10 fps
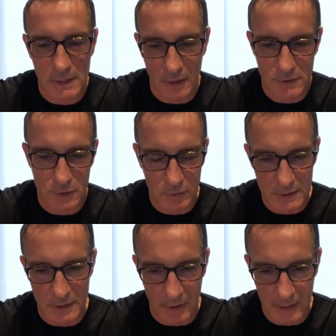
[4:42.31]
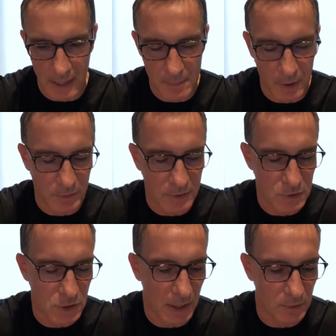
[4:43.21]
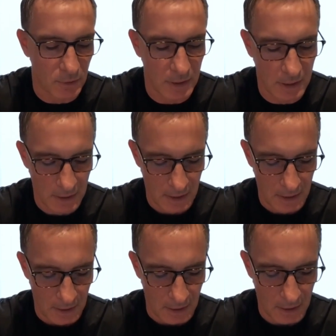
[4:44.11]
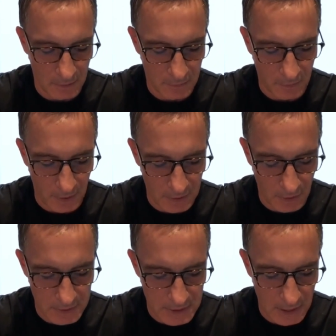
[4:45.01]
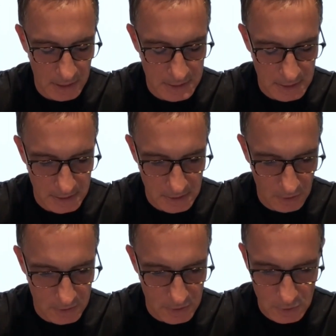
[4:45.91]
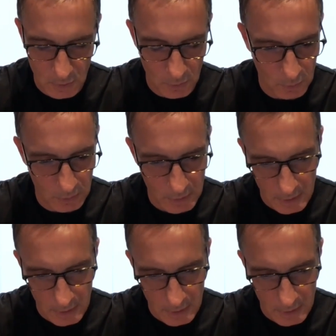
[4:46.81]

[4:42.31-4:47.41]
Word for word: I joined and I came over in the January of 1980, uh, started school